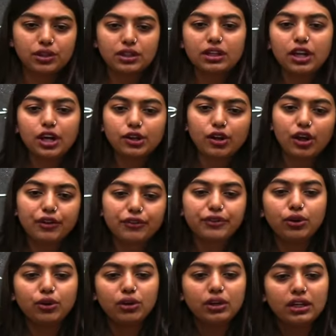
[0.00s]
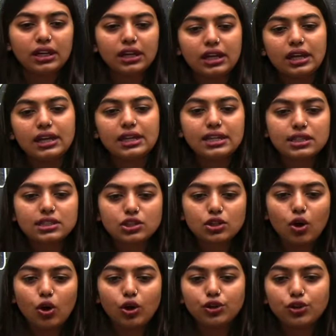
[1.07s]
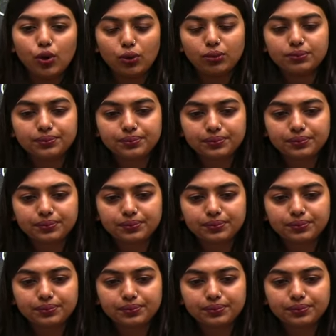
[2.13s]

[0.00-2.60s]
Clear to all of you? Yes or no?